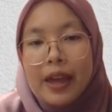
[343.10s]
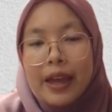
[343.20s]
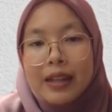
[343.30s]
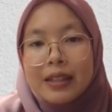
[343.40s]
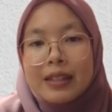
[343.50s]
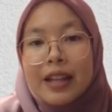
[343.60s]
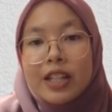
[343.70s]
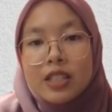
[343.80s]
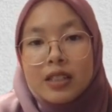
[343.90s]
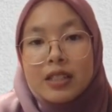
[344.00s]
and the
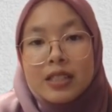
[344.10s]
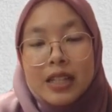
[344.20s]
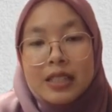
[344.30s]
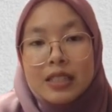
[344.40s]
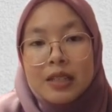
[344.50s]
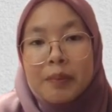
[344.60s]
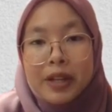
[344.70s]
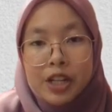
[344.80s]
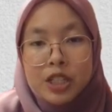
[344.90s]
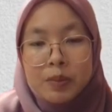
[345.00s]
National Disaster
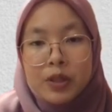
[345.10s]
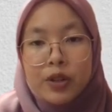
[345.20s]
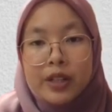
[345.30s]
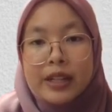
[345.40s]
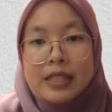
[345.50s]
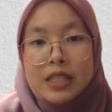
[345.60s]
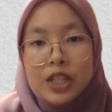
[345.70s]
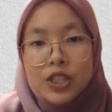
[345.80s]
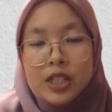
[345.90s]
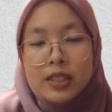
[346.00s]
Management
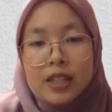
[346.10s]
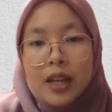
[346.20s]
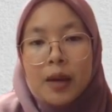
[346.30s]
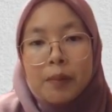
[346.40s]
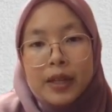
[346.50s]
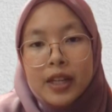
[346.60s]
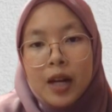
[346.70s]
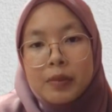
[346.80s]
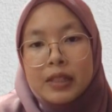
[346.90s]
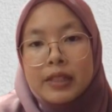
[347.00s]
Organisation, make
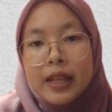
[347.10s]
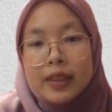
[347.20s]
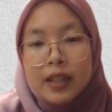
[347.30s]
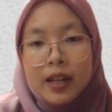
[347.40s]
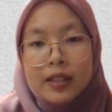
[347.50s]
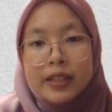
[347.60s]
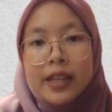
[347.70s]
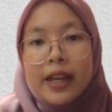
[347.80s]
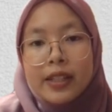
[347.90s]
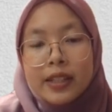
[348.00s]
up the data
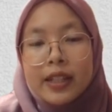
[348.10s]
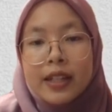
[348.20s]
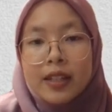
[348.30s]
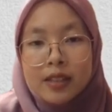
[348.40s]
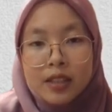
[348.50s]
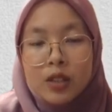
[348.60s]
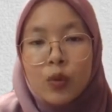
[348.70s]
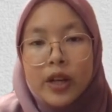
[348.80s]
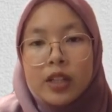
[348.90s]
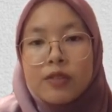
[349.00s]
gathered in
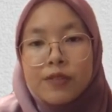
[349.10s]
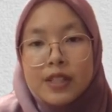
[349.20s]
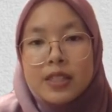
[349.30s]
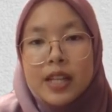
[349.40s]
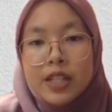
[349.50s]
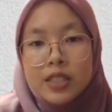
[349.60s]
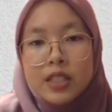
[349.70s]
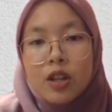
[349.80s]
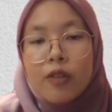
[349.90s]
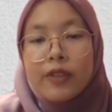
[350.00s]
Article 1, first
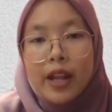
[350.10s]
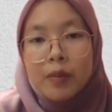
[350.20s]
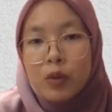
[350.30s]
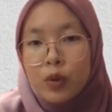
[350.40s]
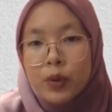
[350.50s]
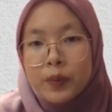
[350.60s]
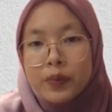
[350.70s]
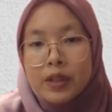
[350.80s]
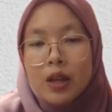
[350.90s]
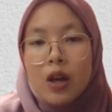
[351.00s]
section of NEDMO,
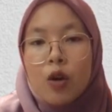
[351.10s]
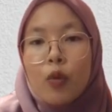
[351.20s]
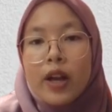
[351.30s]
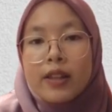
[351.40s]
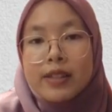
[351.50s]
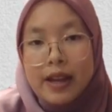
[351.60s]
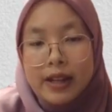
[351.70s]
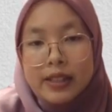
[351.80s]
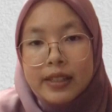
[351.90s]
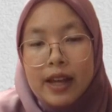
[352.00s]
while the
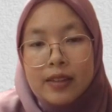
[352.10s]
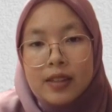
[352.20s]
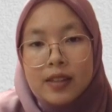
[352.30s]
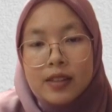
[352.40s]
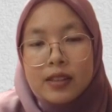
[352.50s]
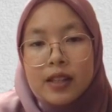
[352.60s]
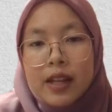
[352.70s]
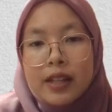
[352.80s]
other article